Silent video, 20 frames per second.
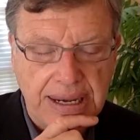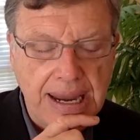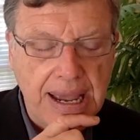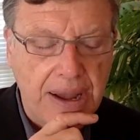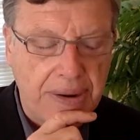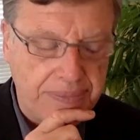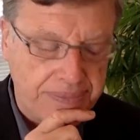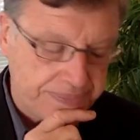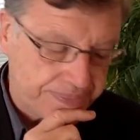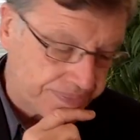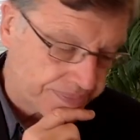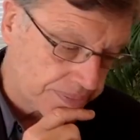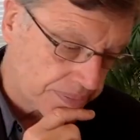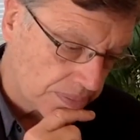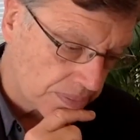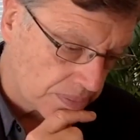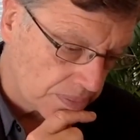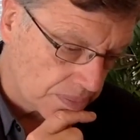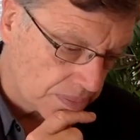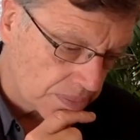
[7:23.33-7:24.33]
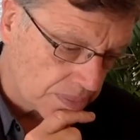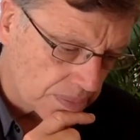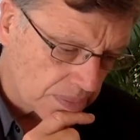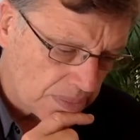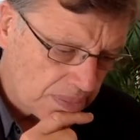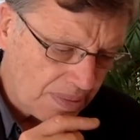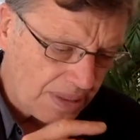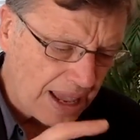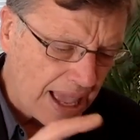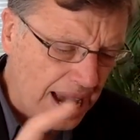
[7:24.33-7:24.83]
Now,
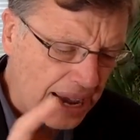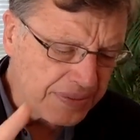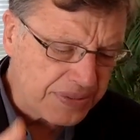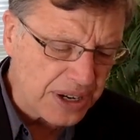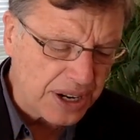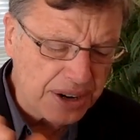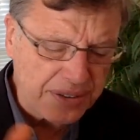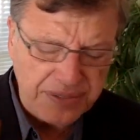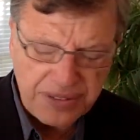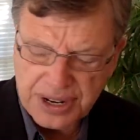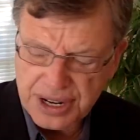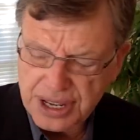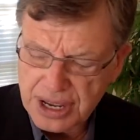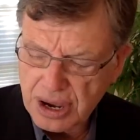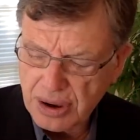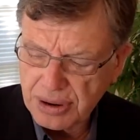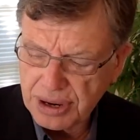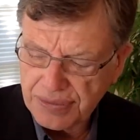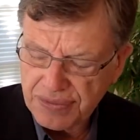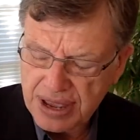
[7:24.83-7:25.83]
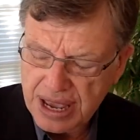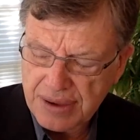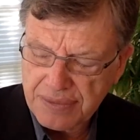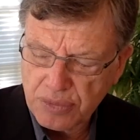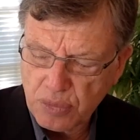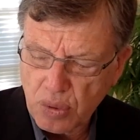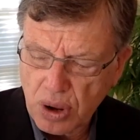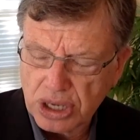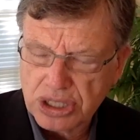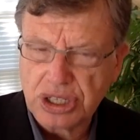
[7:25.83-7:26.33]
I've done a video, and if you
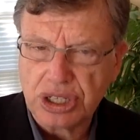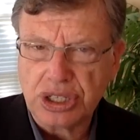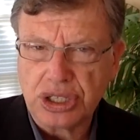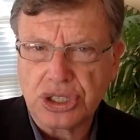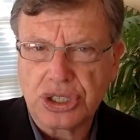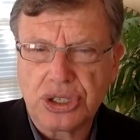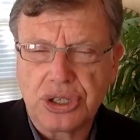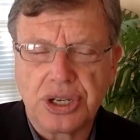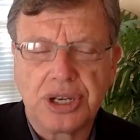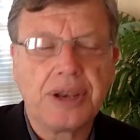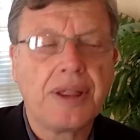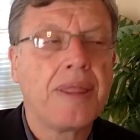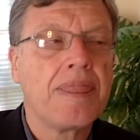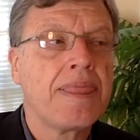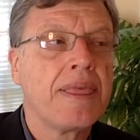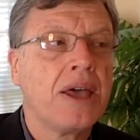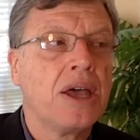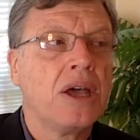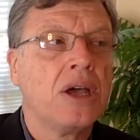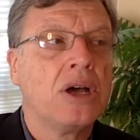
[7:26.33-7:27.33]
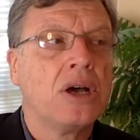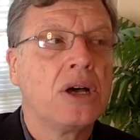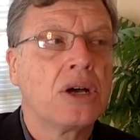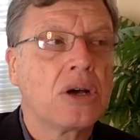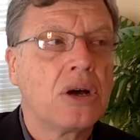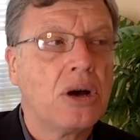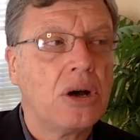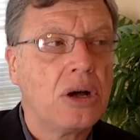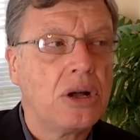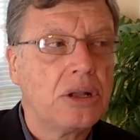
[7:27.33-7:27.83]
haven't watched it, you should,
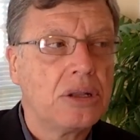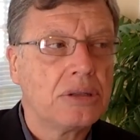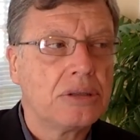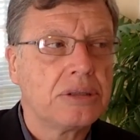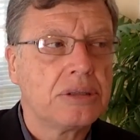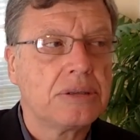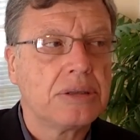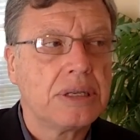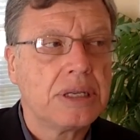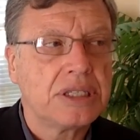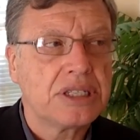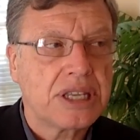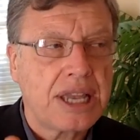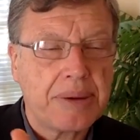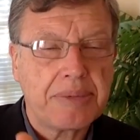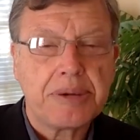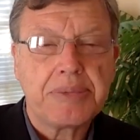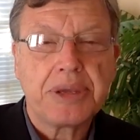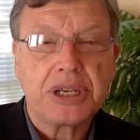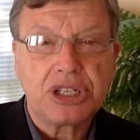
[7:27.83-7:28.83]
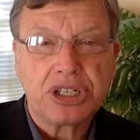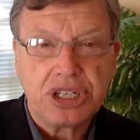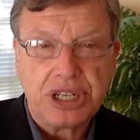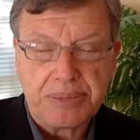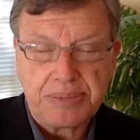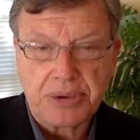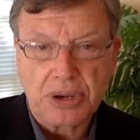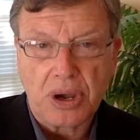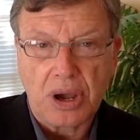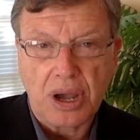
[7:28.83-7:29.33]
called It's Time to Be a
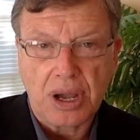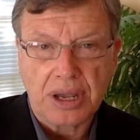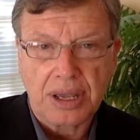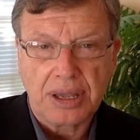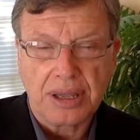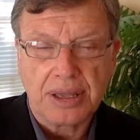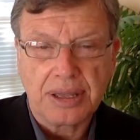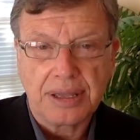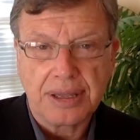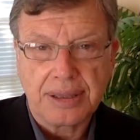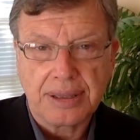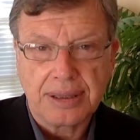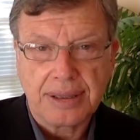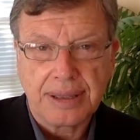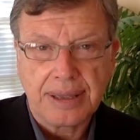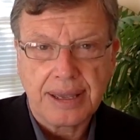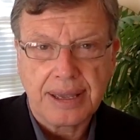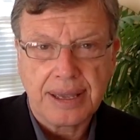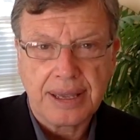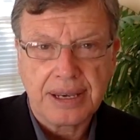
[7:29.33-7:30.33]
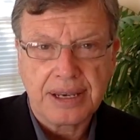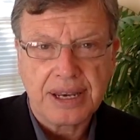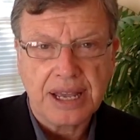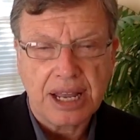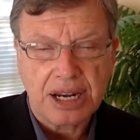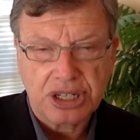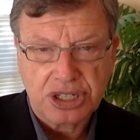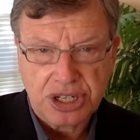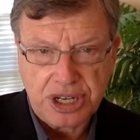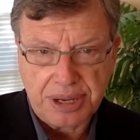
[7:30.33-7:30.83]
Sheepdog and
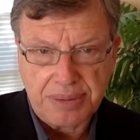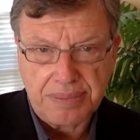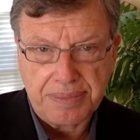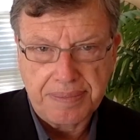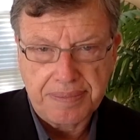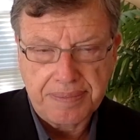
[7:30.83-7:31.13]
Not a Sheep.